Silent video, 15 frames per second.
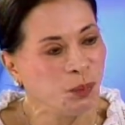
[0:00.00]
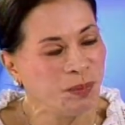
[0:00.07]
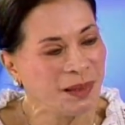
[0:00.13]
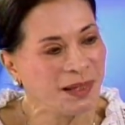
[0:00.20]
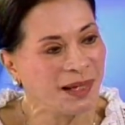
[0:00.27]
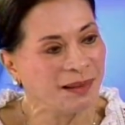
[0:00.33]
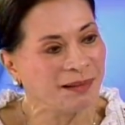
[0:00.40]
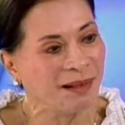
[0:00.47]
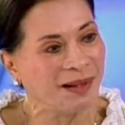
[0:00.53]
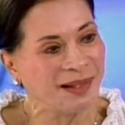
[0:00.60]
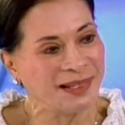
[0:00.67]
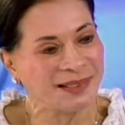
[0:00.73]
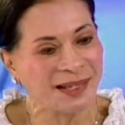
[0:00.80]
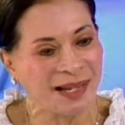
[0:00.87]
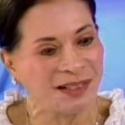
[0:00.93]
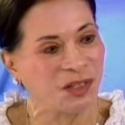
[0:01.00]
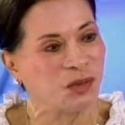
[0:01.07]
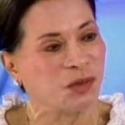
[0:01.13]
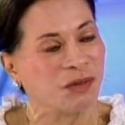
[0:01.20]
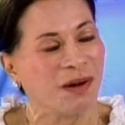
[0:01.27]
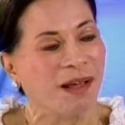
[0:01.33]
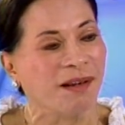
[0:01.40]
U P until I decided
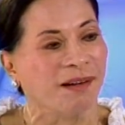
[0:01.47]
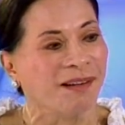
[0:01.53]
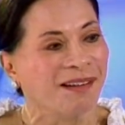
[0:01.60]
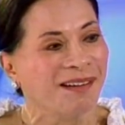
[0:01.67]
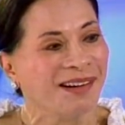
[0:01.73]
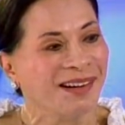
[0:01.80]
to run.